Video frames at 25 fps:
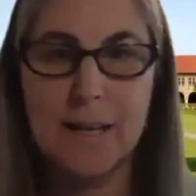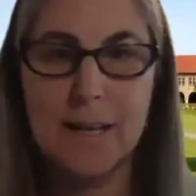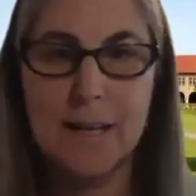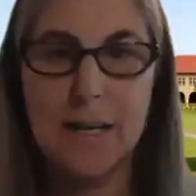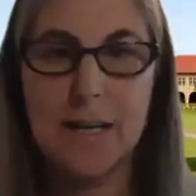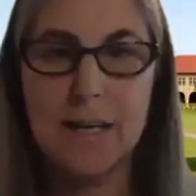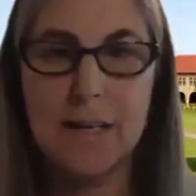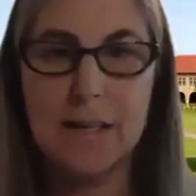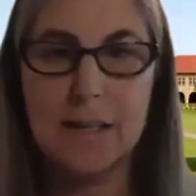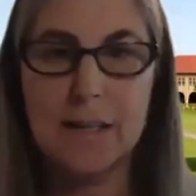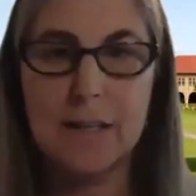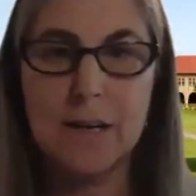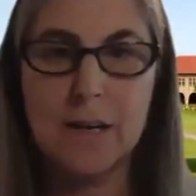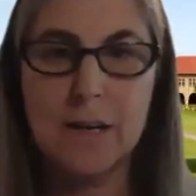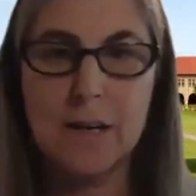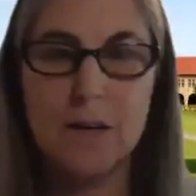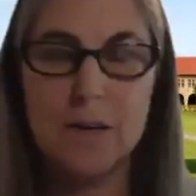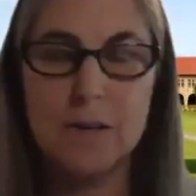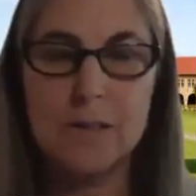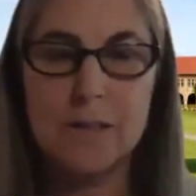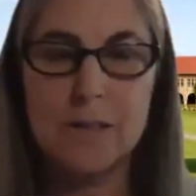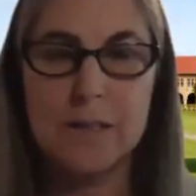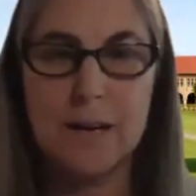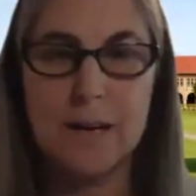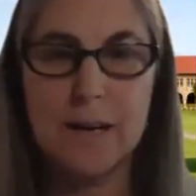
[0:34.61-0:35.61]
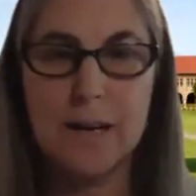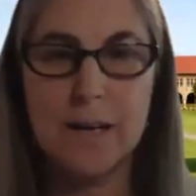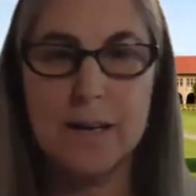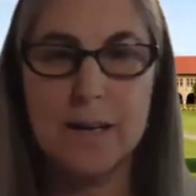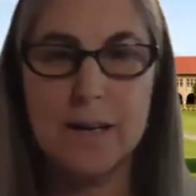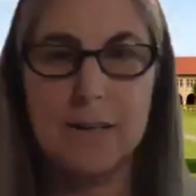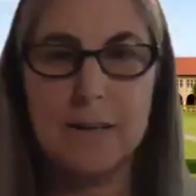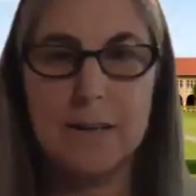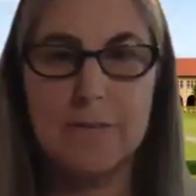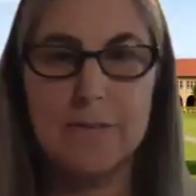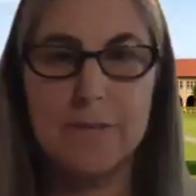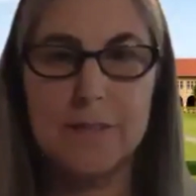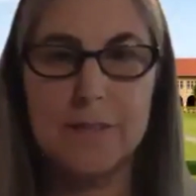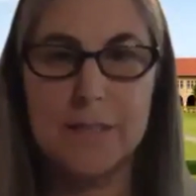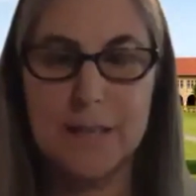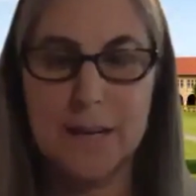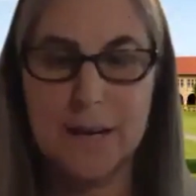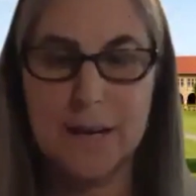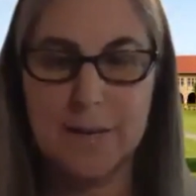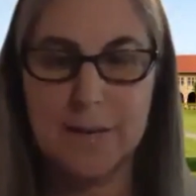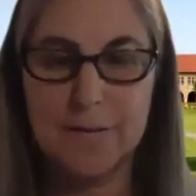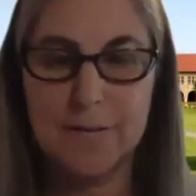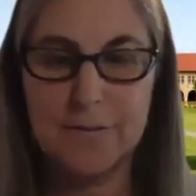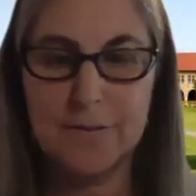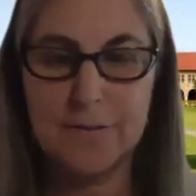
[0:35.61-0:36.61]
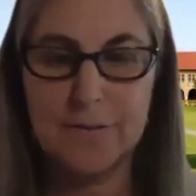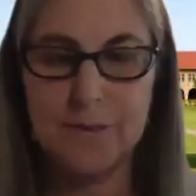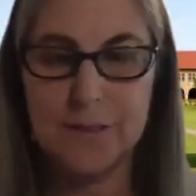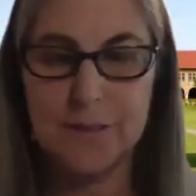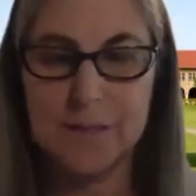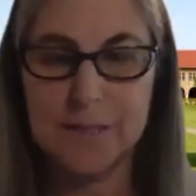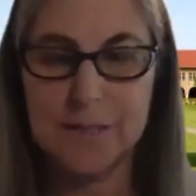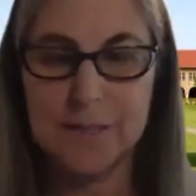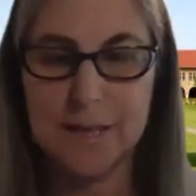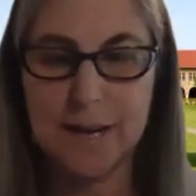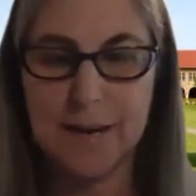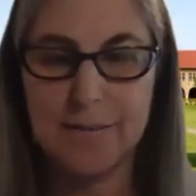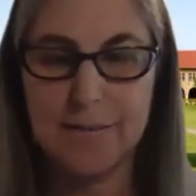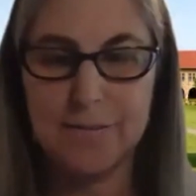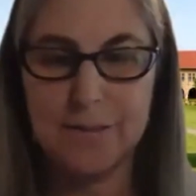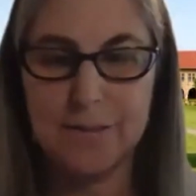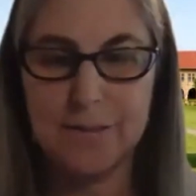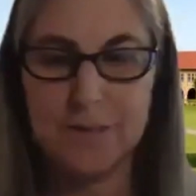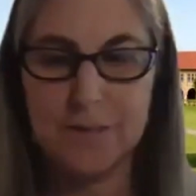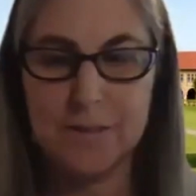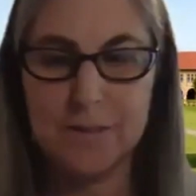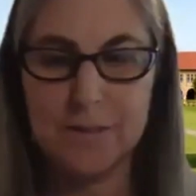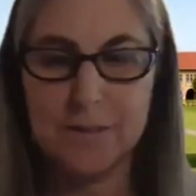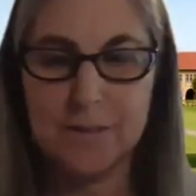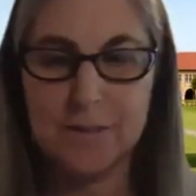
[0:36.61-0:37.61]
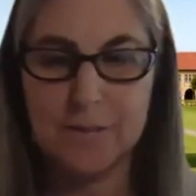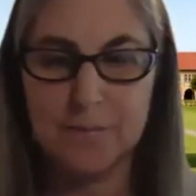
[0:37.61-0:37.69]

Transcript: and co-chair of Stanford Staffers.